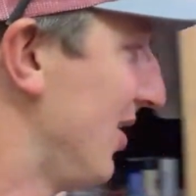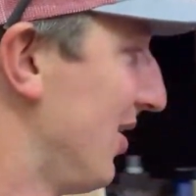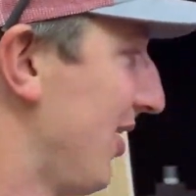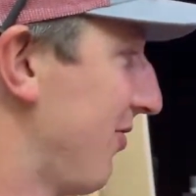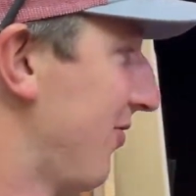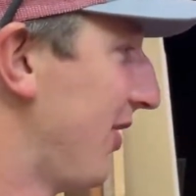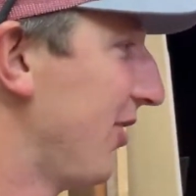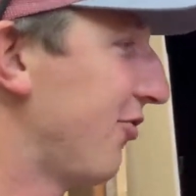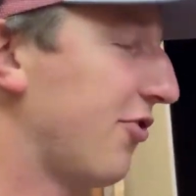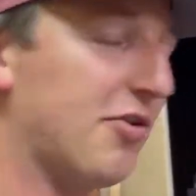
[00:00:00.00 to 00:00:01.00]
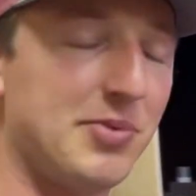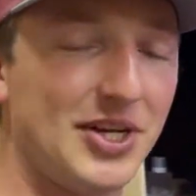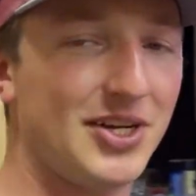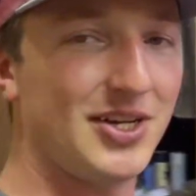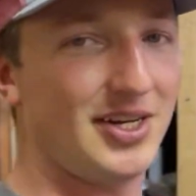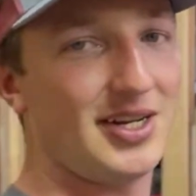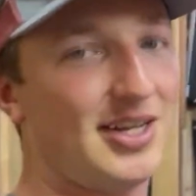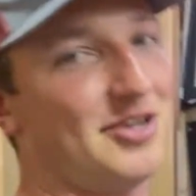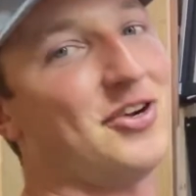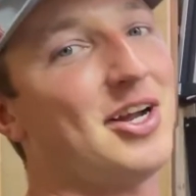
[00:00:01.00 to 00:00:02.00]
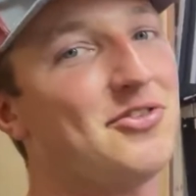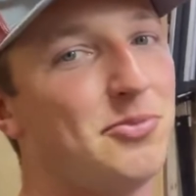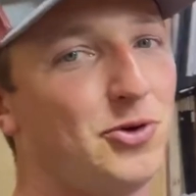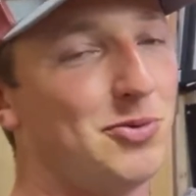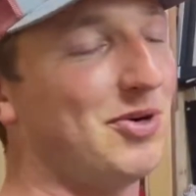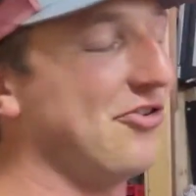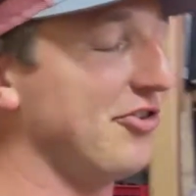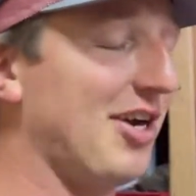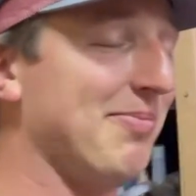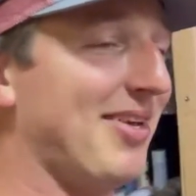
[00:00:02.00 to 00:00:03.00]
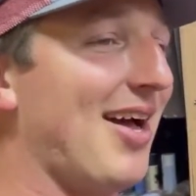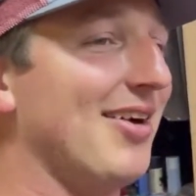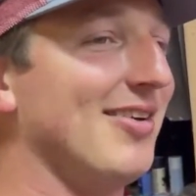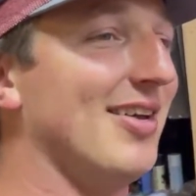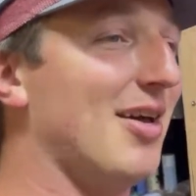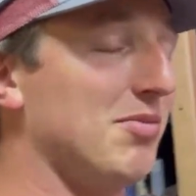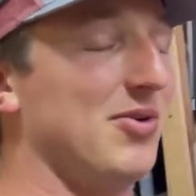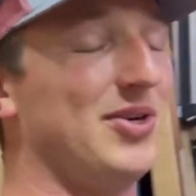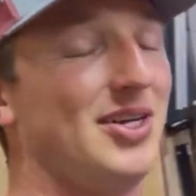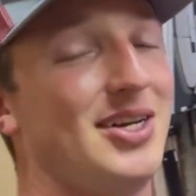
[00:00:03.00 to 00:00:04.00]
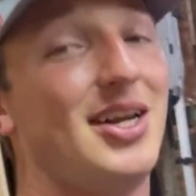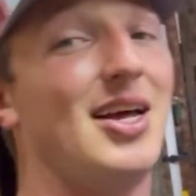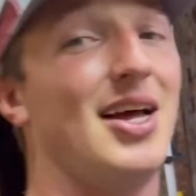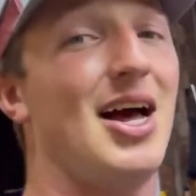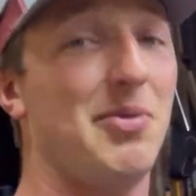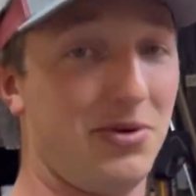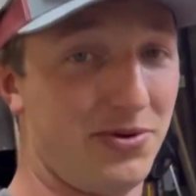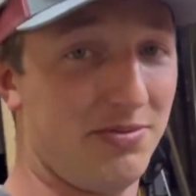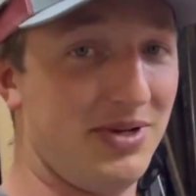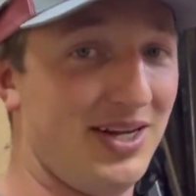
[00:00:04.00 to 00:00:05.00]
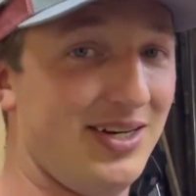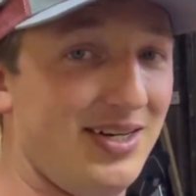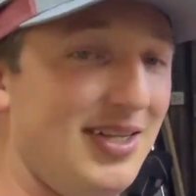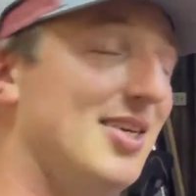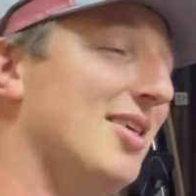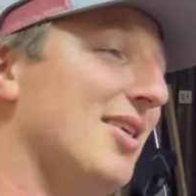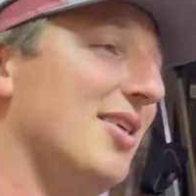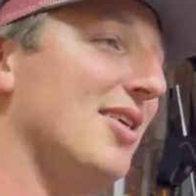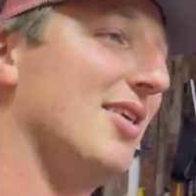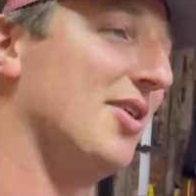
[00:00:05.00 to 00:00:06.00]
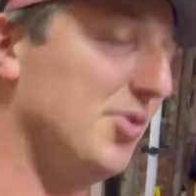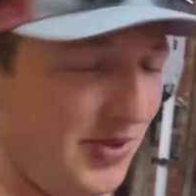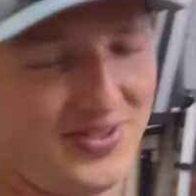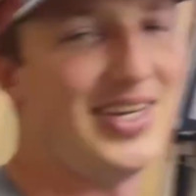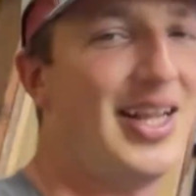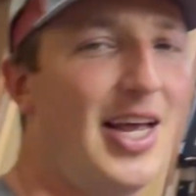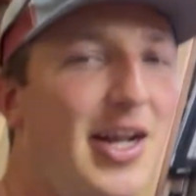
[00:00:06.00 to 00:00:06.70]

that's fun. Strove pretty good. Got to check out some oil pressure. I'm tired. I'm going in. I'm going to bed. We'll see ya.